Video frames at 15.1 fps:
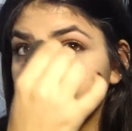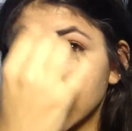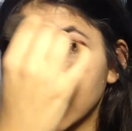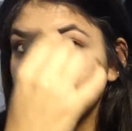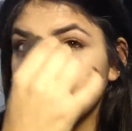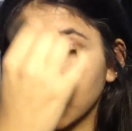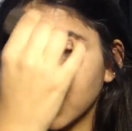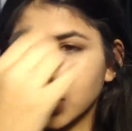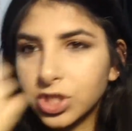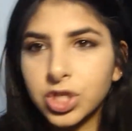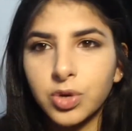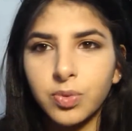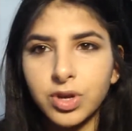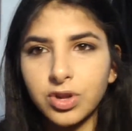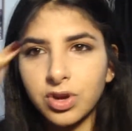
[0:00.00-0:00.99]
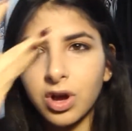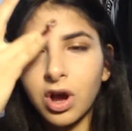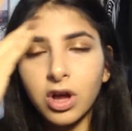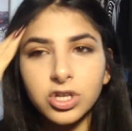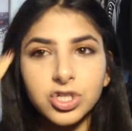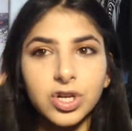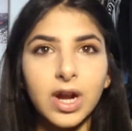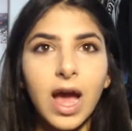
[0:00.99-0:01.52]
thing you can do when you
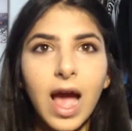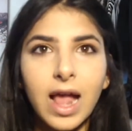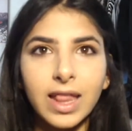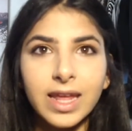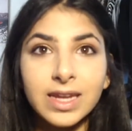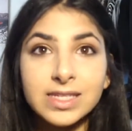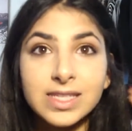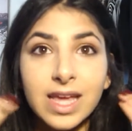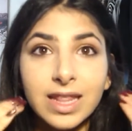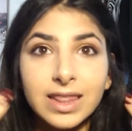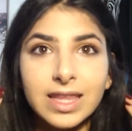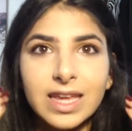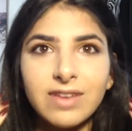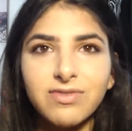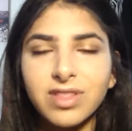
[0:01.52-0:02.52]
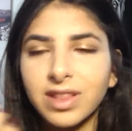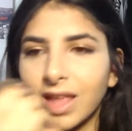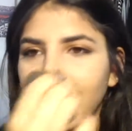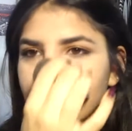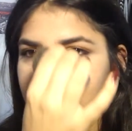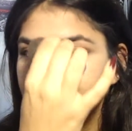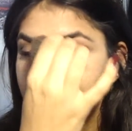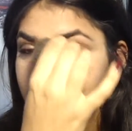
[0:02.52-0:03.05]
contour and highlight is leave the lines